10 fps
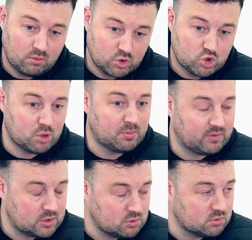some of
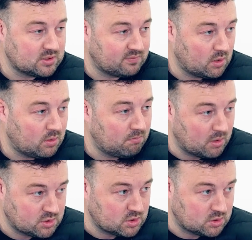the tools, if not
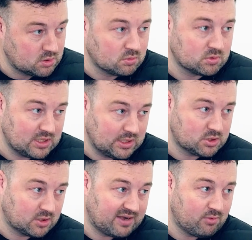most of the tools,
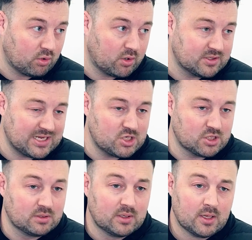inside their organisation.